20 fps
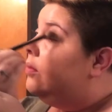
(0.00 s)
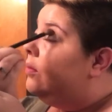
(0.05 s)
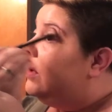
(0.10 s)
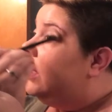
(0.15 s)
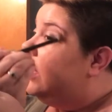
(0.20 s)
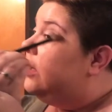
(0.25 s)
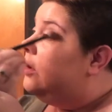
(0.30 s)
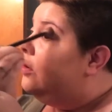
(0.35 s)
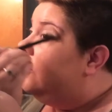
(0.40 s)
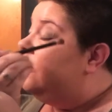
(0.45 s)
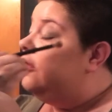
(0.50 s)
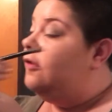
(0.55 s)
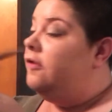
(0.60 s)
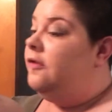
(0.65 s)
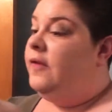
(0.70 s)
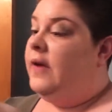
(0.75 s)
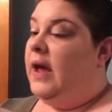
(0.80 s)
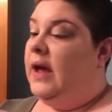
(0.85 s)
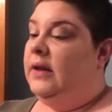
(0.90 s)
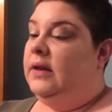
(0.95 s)
But I know for a
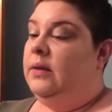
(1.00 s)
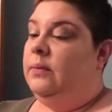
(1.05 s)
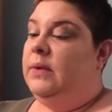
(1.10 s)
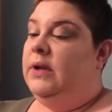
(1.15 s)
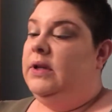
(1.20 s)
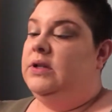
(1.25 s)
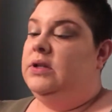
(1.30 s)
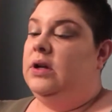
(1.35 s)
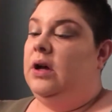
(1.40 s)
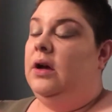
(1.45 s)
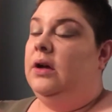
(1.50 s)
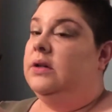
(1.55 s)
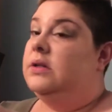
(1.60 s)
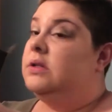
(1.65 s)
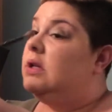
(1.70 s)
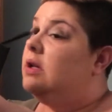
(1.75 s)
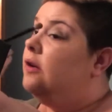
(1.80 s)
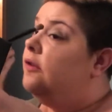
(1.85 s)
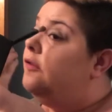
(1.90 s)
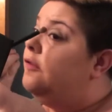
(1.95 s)
fact that my dog is
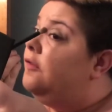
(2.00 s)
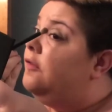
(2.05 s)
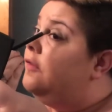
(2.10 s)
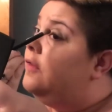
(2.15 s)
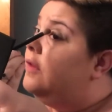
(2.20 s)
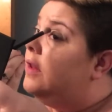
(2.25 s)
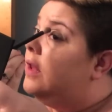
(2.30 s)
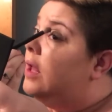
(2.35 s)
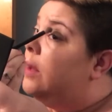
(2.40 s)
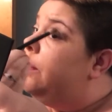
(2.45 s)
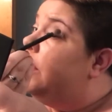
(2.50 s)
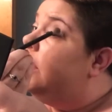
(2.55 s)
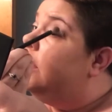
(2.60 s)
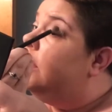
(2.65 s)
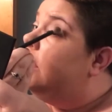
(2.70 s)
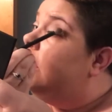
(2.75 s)
going to flip